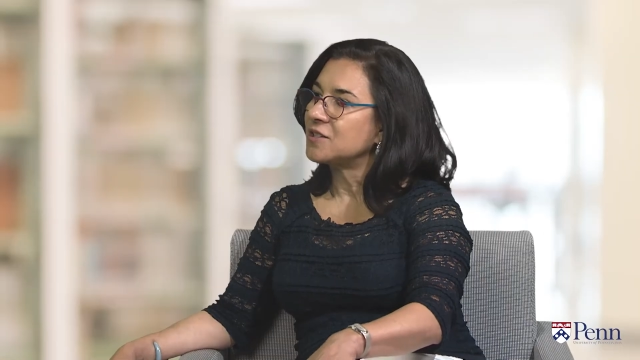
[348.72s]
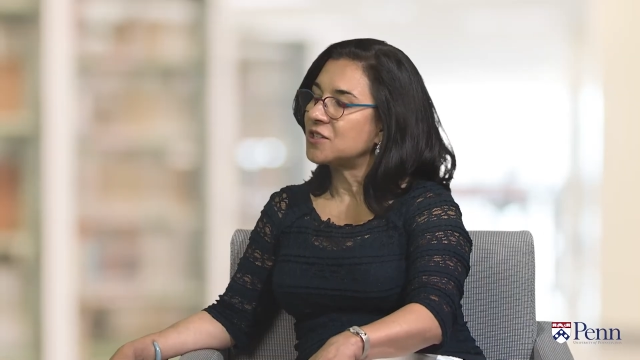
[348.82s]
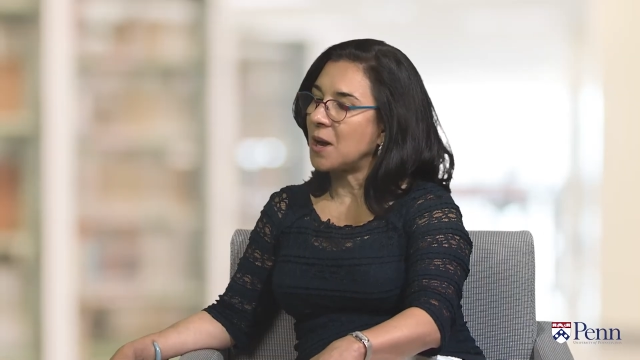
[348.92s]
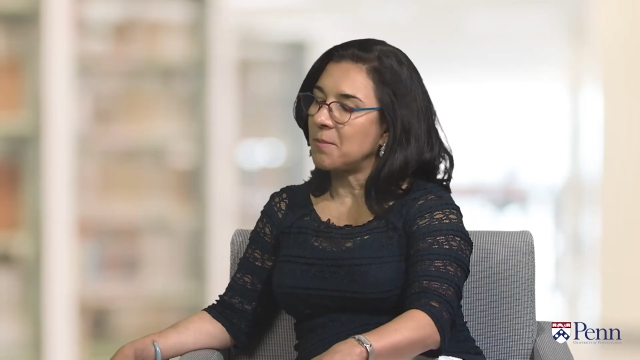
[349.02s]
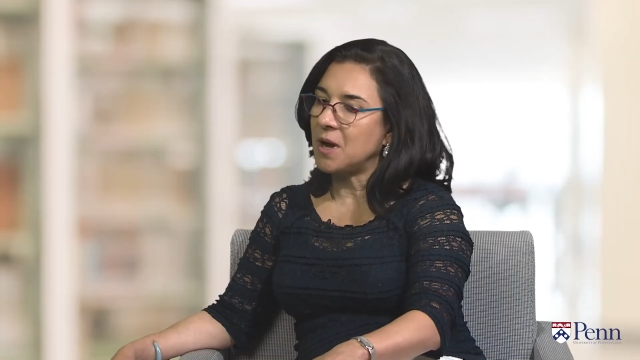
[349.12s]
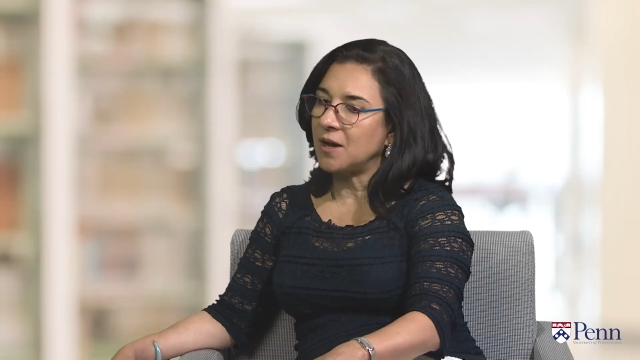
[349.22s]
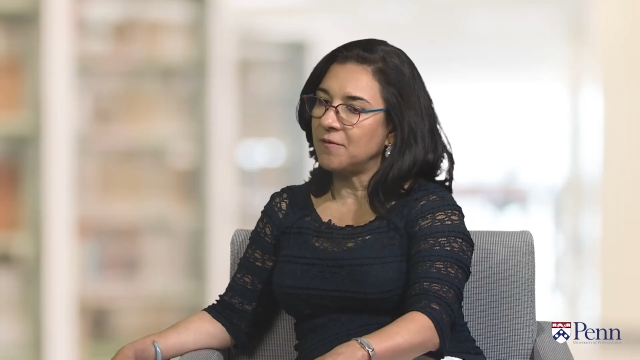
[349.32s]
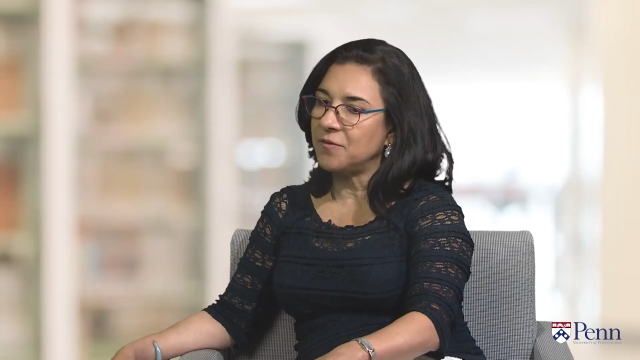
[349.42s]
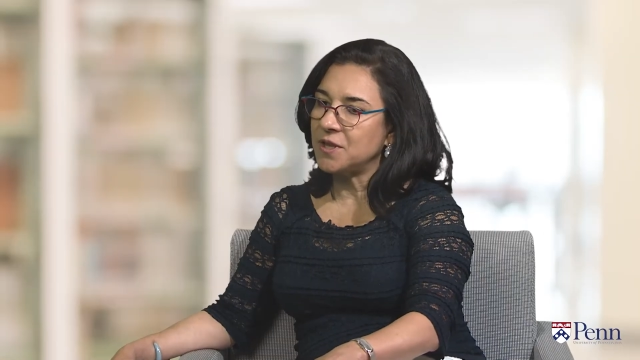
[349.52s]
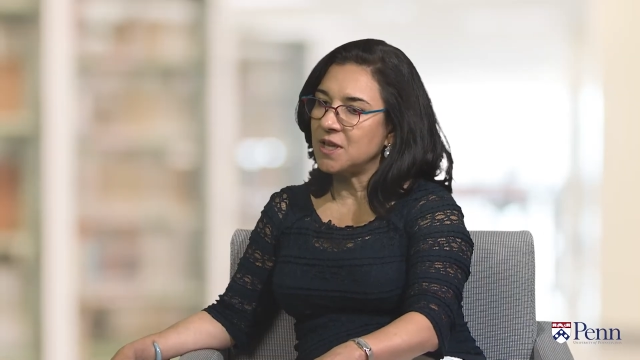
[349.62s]
some
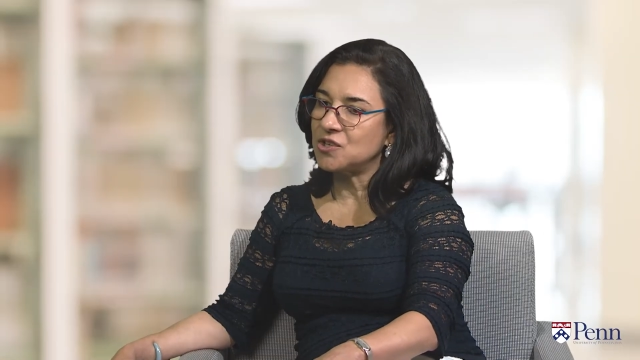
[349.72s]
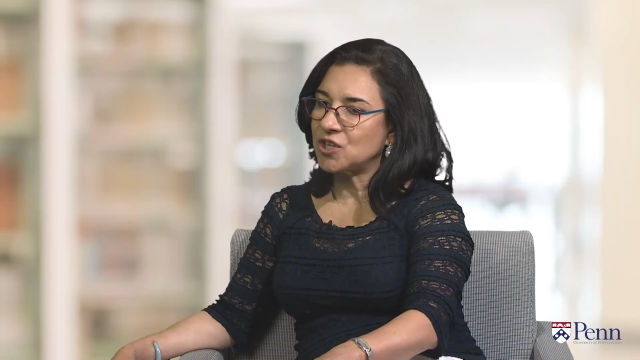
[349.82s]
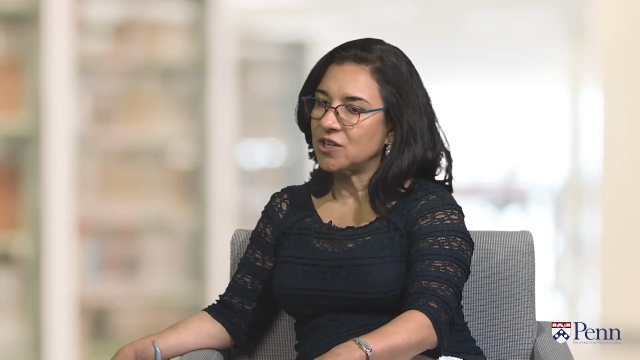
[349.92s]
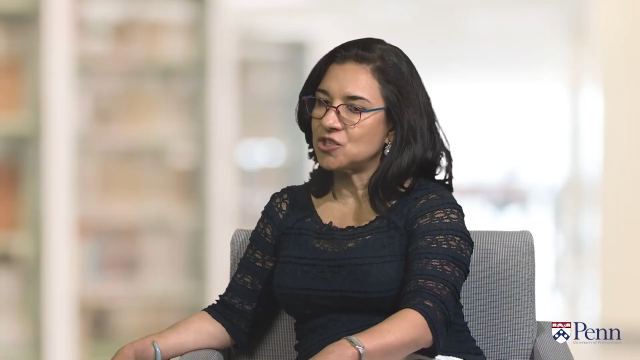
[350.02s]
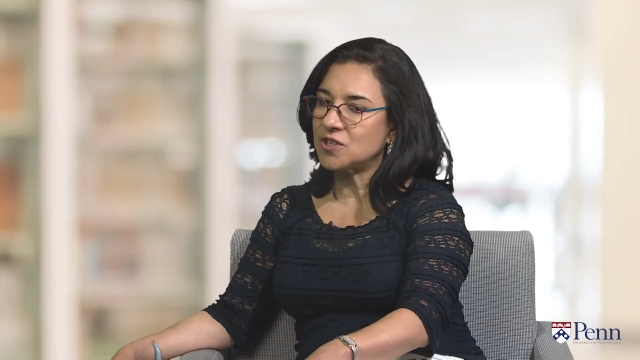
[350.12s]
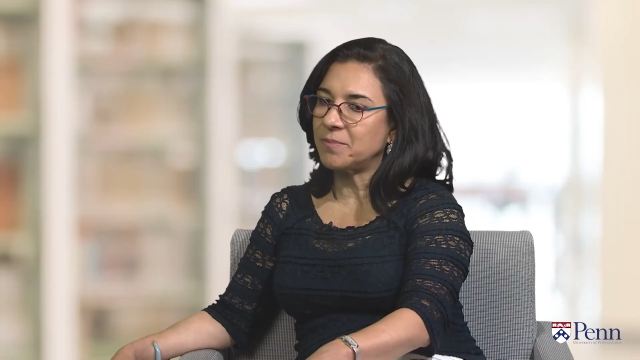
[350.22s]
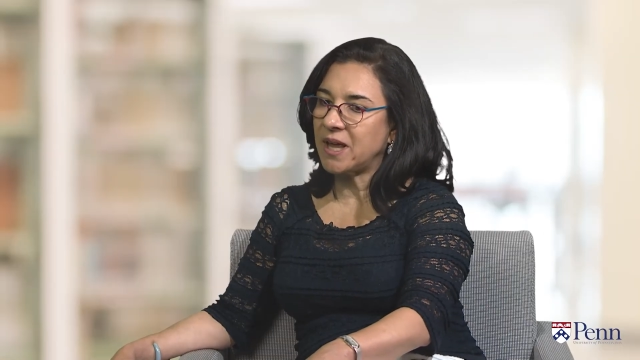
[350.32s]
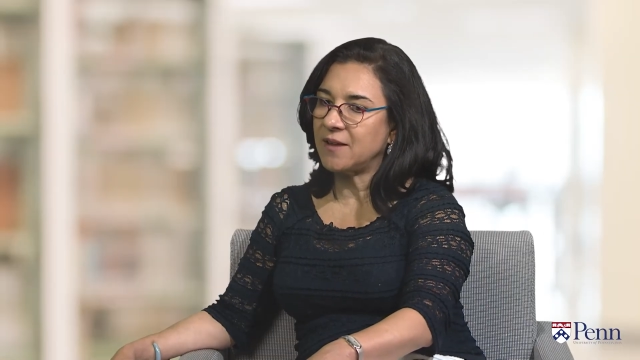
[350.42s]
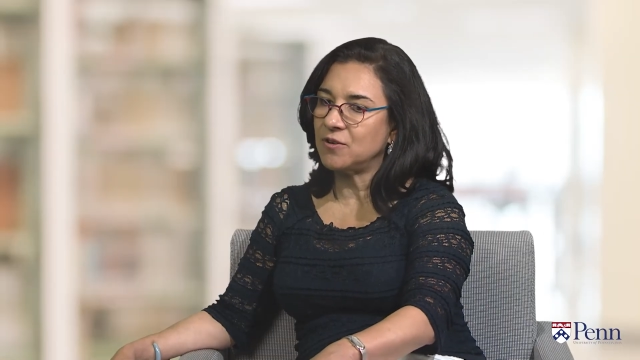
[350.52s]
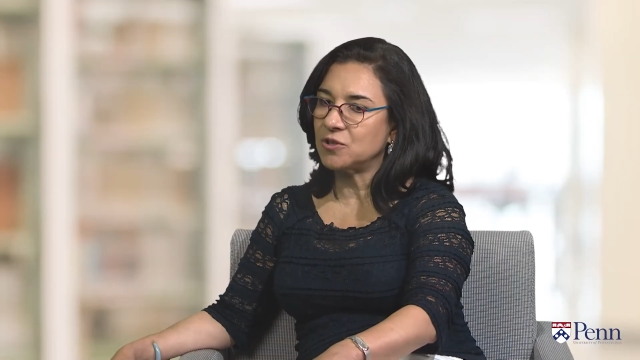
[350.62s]
of the changes in
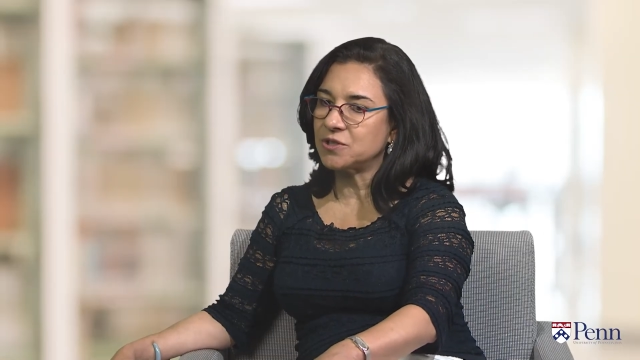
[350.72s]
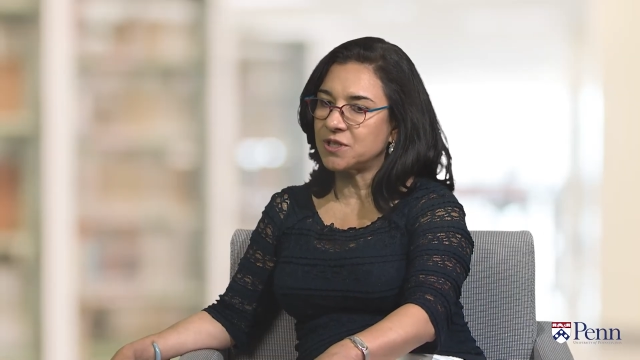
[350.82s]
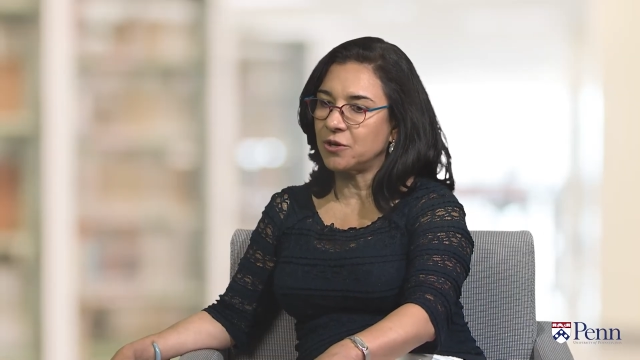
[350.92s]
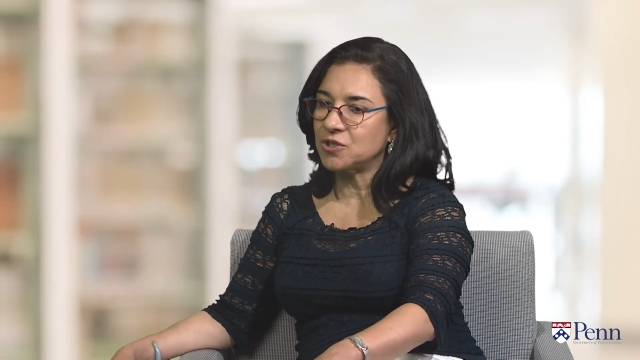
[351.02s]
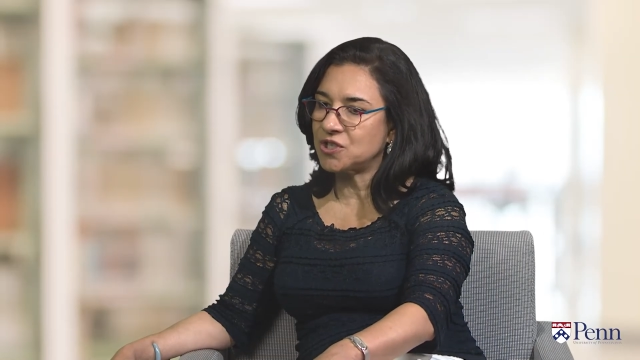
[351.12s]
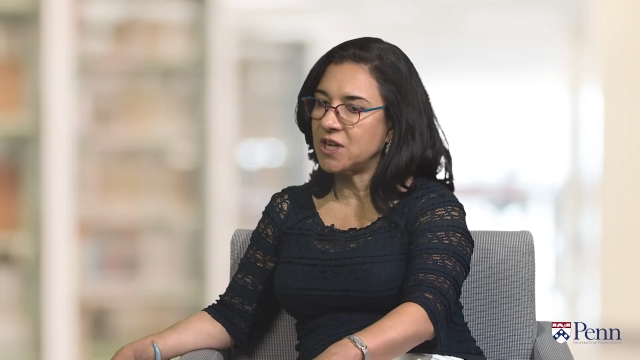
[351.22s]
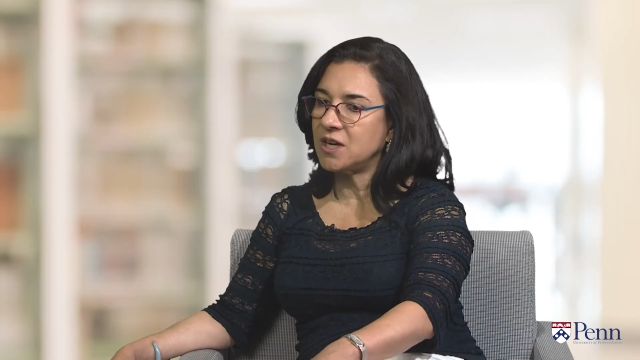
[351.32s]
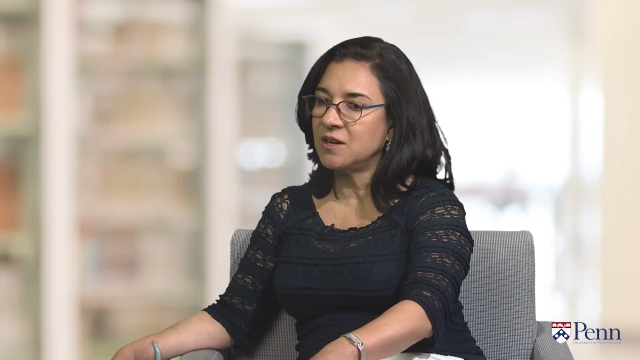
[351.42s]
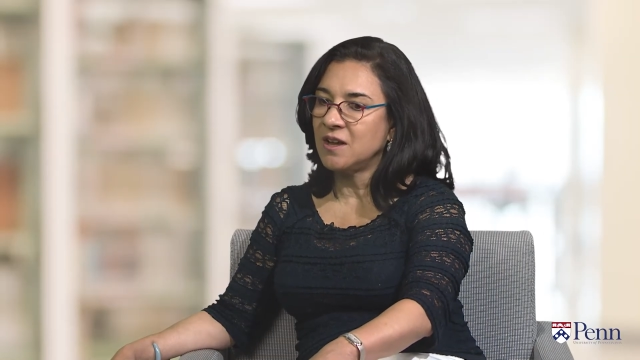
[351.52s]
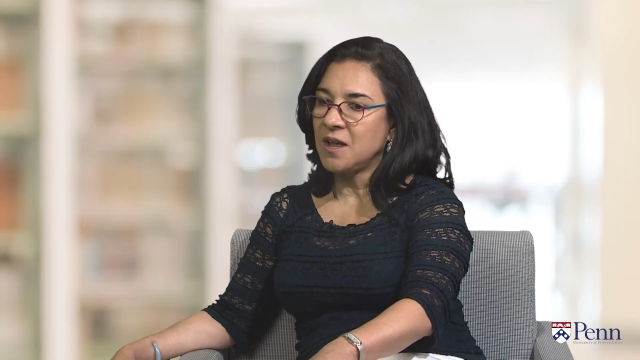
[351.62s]
behaviors that are
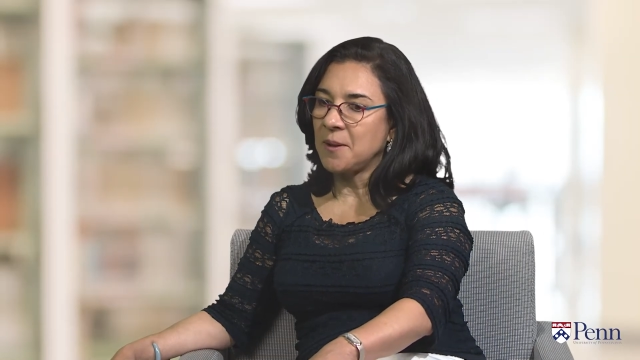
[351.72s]
seen